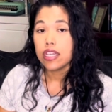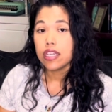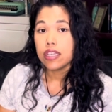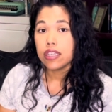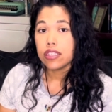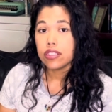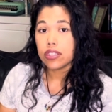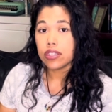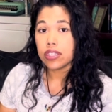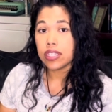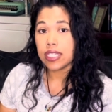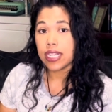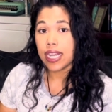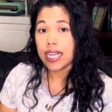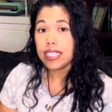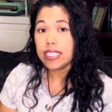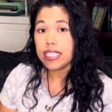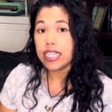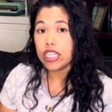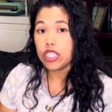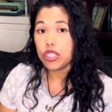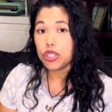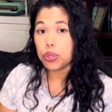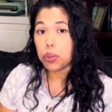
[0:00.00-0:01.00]
So in
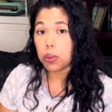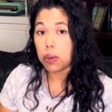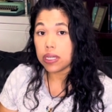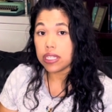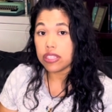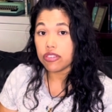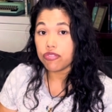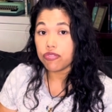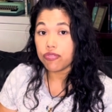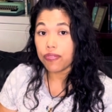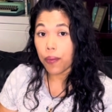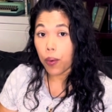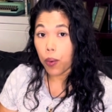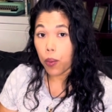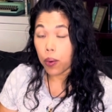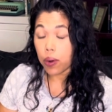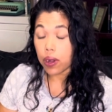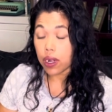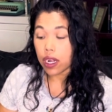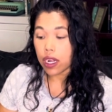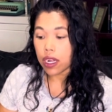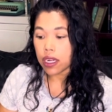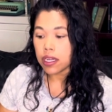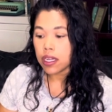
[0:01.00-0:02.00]

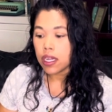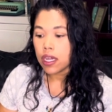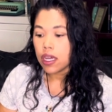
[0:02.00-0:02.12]
1924,